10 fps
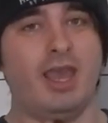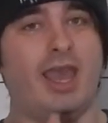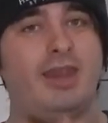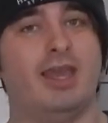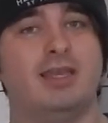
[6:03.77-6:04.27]

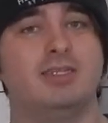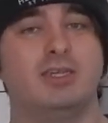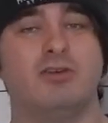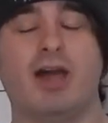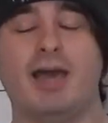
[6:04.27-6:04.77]
And that could
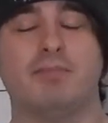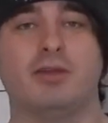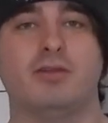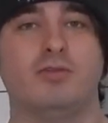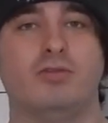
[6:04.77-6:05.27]
still
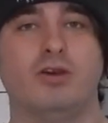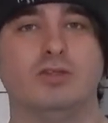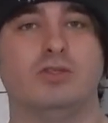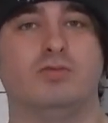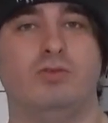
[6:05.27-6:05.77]
happen. Who
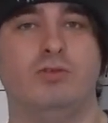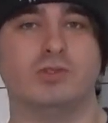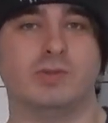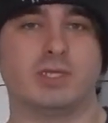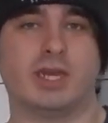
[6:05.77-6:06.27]
knows? Who
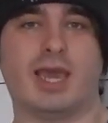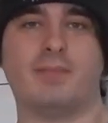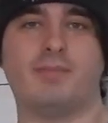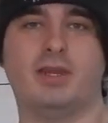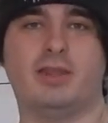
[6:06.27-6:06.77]
knows what's going to
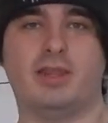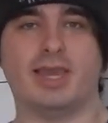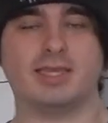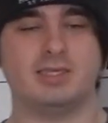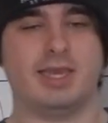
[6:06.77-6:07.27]
happen in the
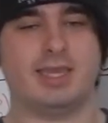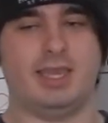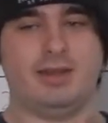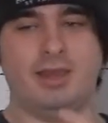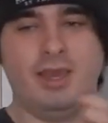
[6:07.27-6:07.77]
next decade?